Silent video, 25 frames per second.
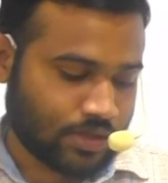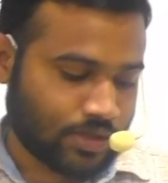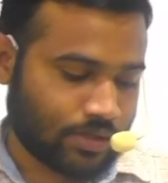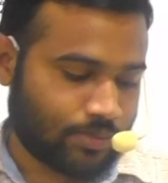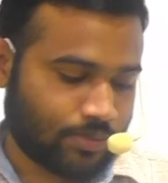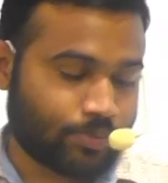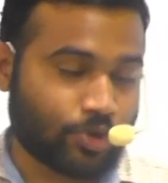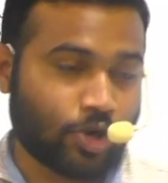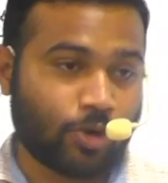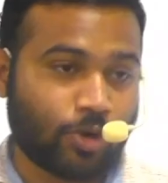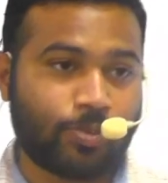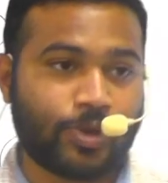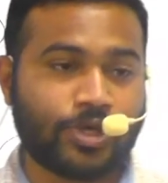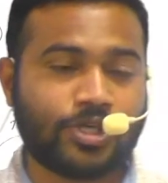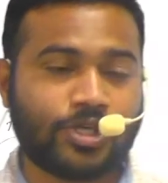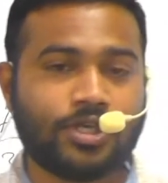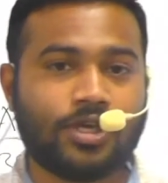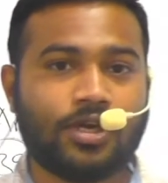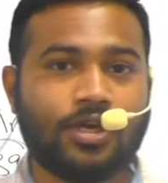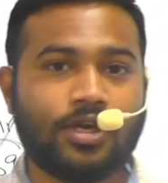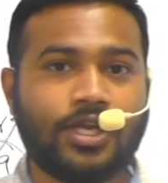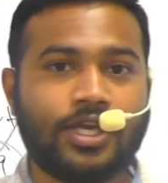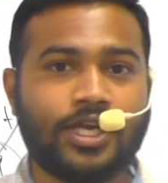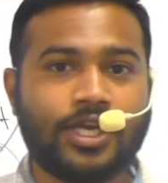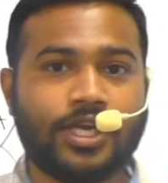property
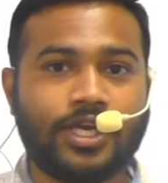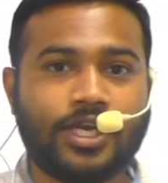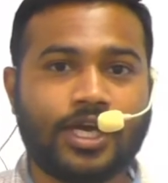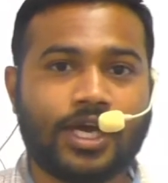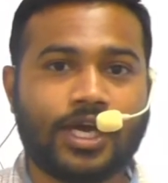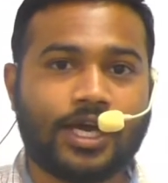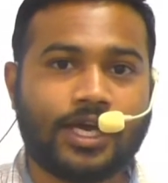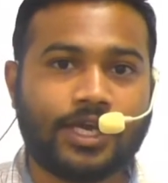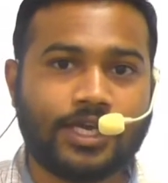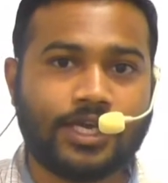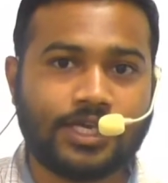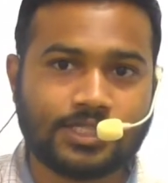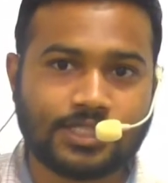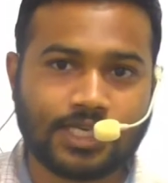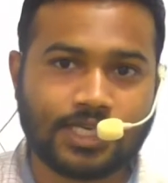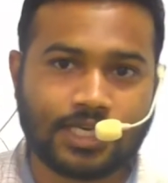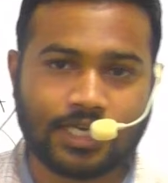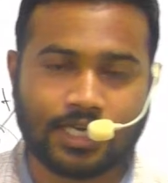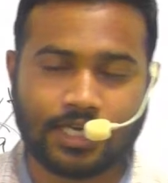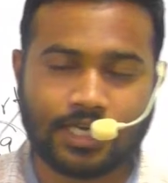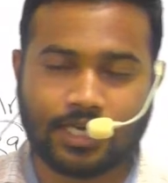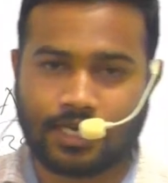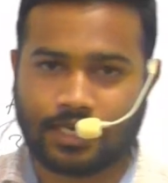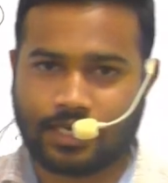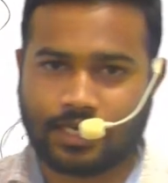in India, is that
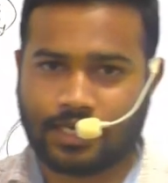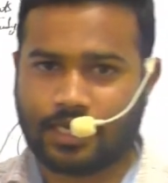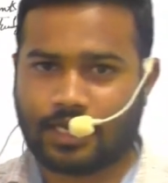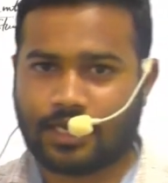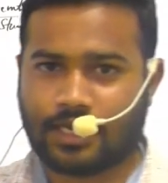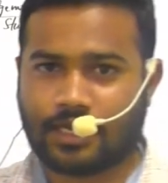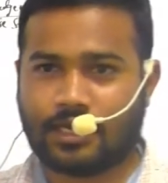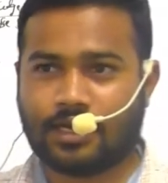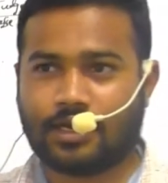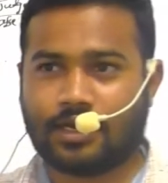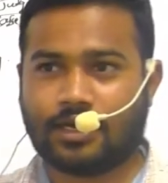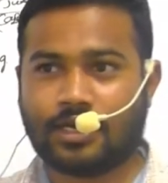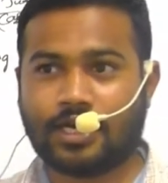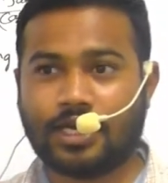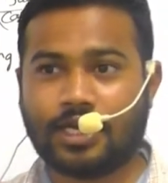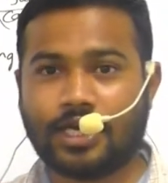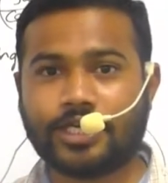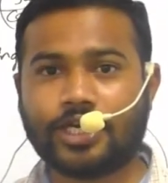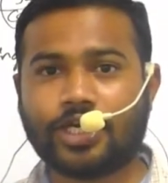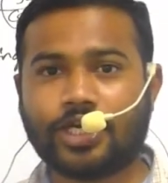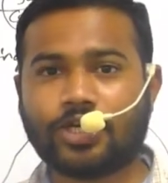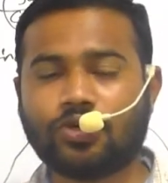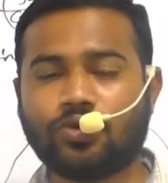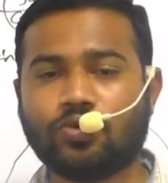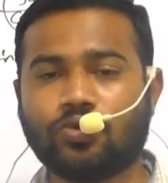
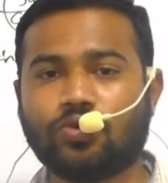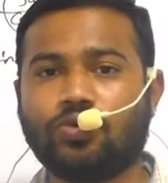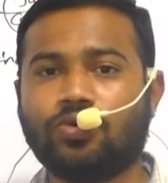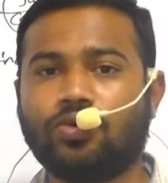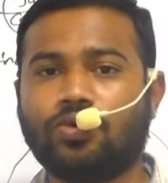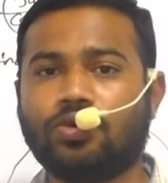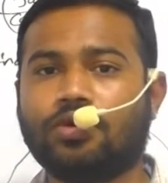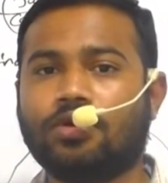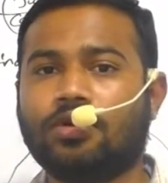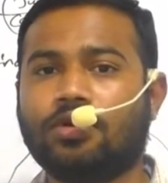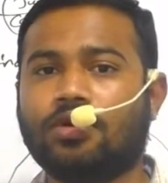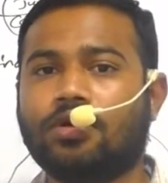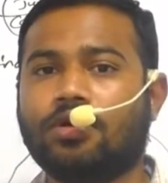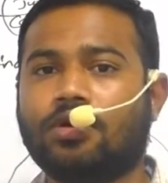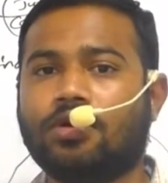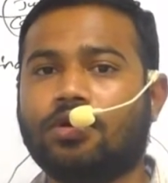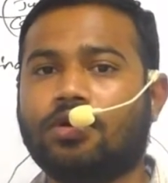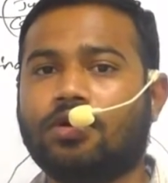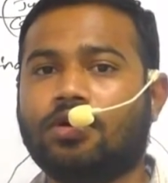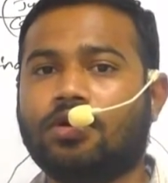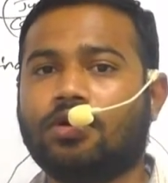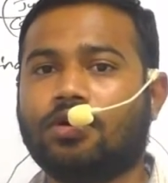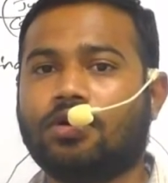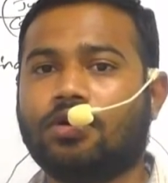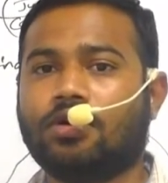related to
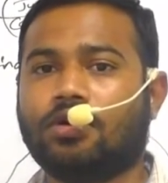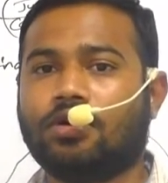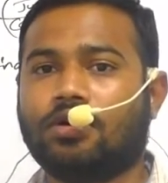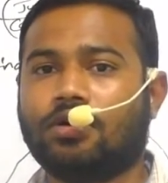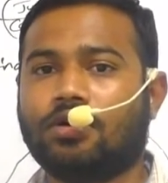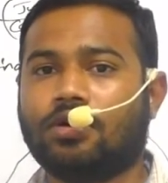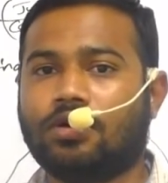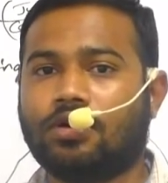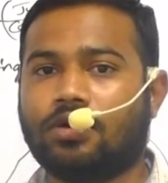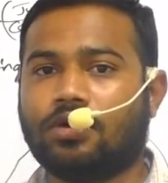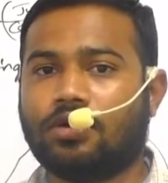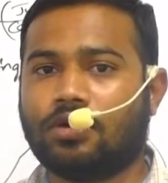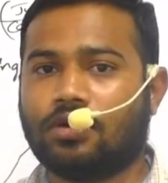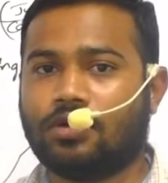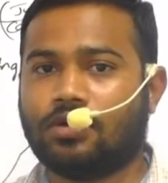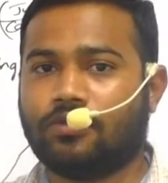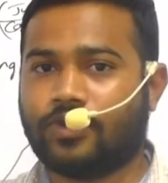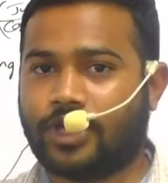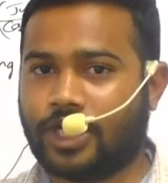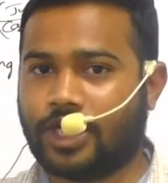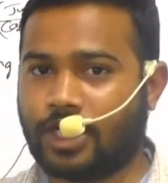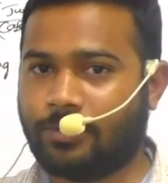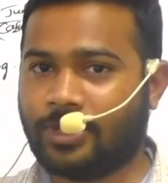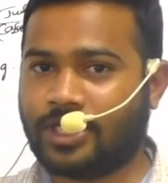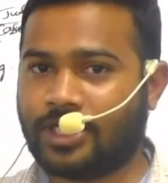
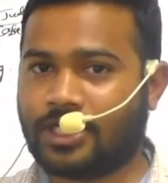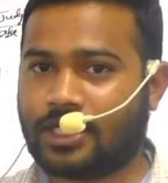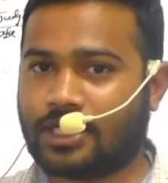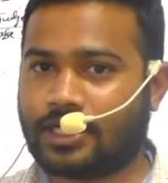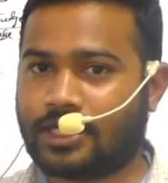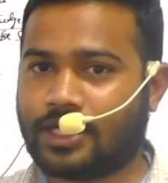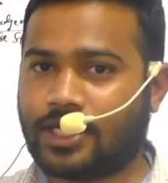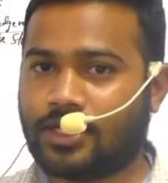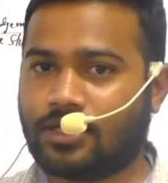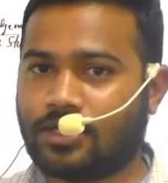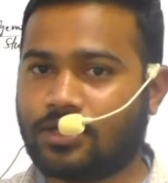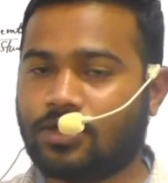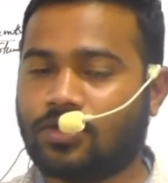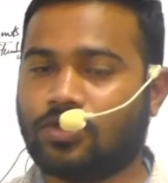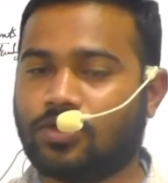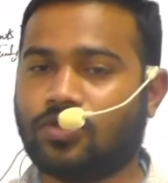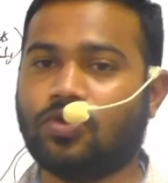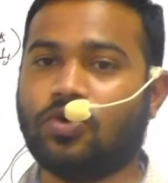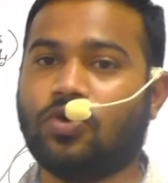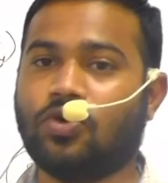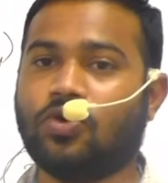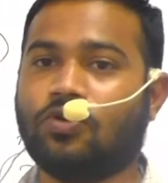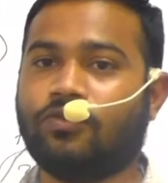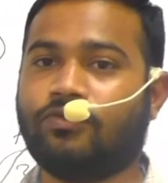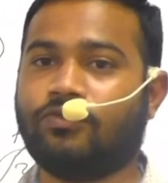fundamental right?
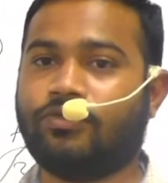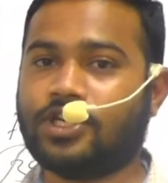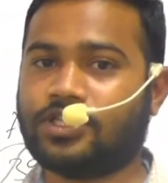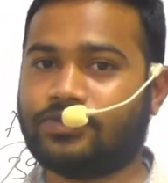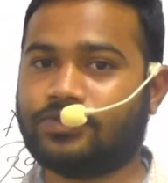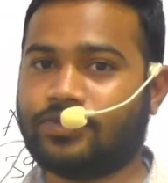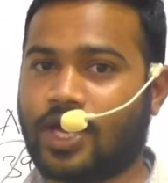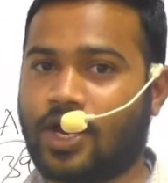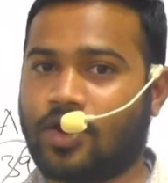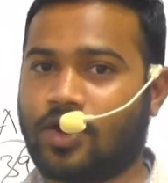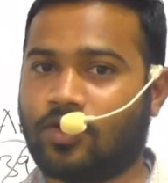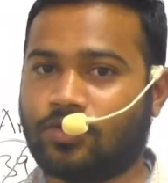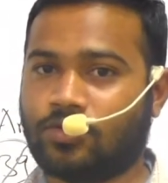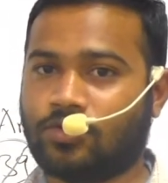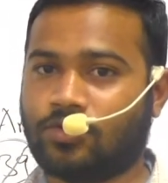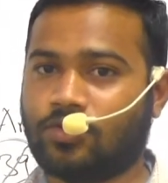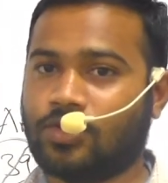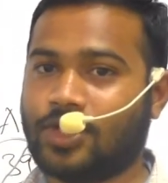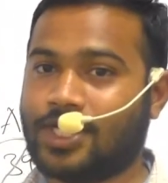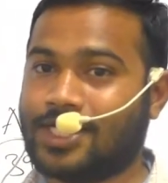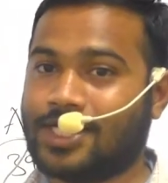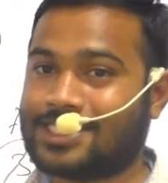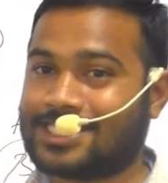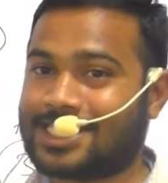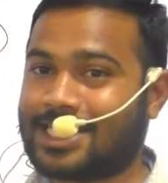No. First we have to
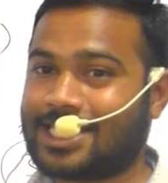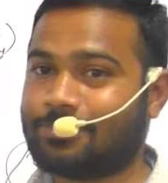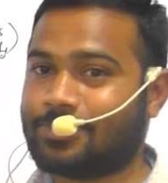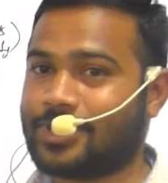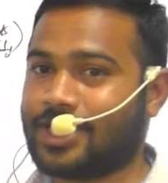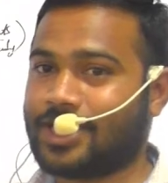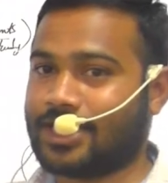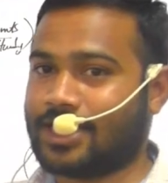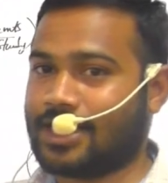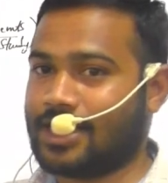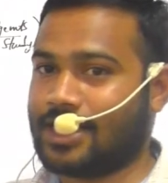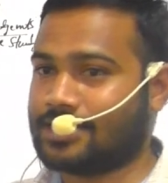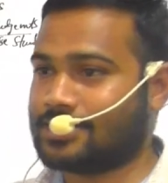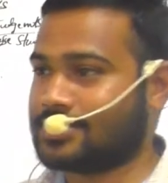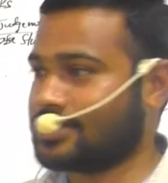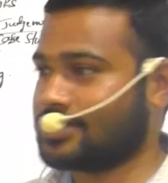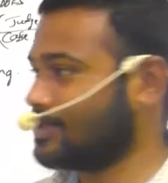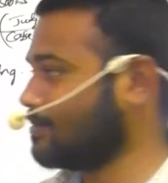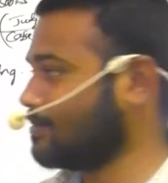skip that answer